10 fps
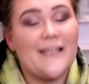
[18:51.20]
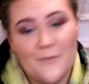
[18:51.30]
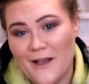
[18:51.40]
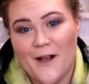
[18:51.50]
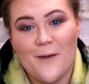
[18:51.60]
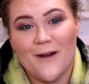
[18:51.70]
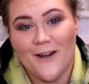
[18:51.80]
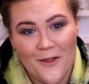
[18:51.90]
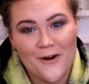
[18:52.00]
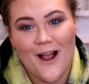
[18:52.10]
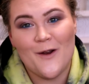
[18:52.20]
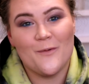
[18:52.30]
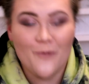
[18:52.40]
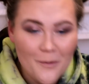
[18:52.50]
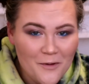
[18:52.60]
did pick up another
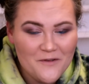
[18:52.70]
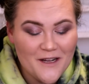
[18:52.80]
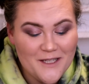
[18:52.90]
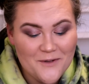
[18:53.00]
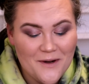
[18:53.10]
item from the Fenty